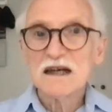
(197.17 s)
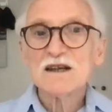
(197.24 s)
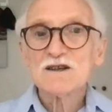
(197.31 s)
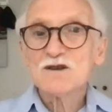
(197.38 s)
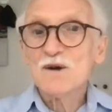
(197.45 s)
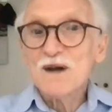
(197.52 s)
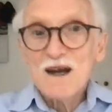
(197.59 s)

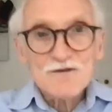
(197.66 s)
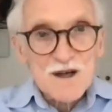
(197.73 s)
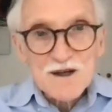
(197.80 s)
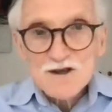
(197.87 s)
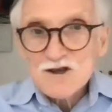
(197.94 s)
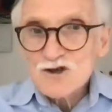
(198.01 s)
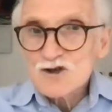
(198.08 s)
So
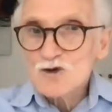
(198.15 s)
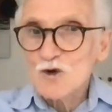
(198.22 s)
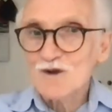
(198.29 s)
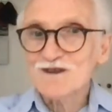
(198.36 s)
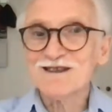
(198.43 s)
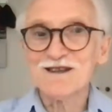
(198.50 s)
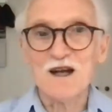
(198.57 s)
never
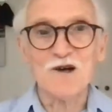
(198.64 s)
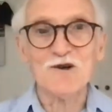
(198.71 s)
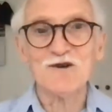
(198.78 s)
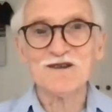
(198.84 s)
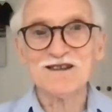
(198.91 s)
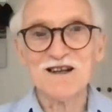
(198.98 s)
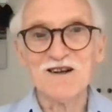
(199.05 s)
short sell
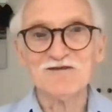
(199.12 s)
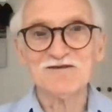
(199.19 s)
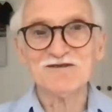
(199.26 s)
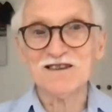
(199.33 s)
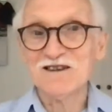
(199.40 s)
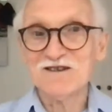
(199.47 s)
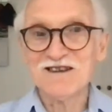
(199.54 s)
yourself,
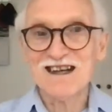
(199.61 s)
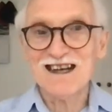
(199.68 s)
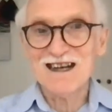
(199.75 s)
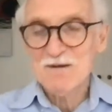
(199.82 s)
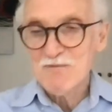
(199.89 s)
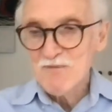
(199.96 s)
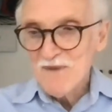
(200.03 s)

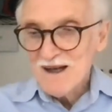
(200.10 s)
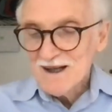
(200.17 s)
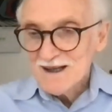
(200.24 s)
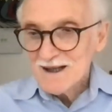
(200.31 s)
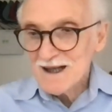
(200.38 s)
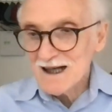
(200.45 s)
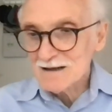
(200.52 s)
okay?
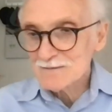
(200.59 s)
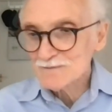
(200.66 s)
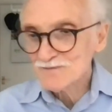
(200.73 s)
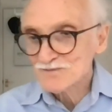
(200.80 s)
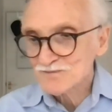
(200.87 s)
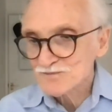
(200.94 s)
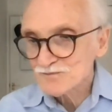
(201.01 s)
Now,